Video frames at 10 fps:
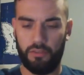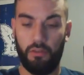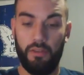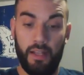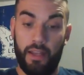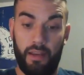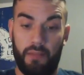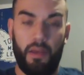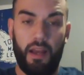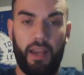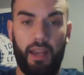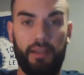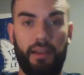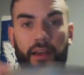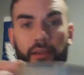So in my
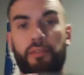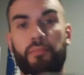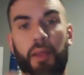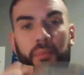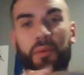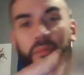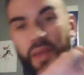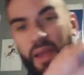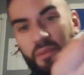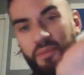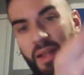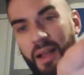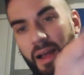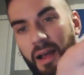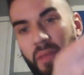head, or in my we have
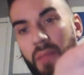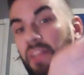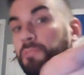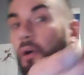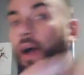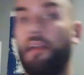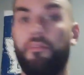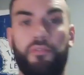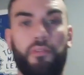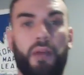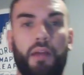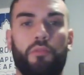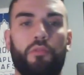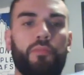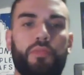my baseball hat from my room.